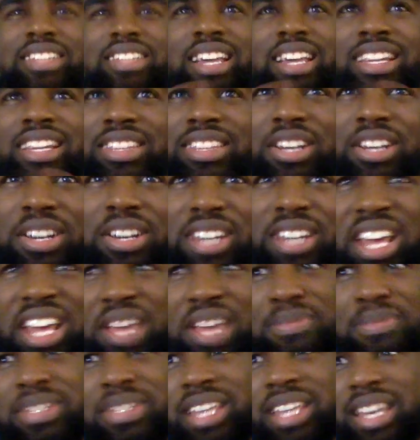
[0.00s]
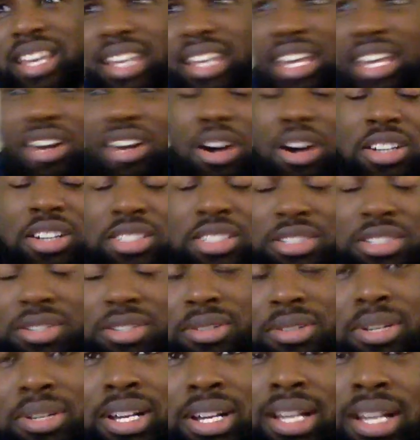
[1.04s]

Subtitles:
like their namesake, and also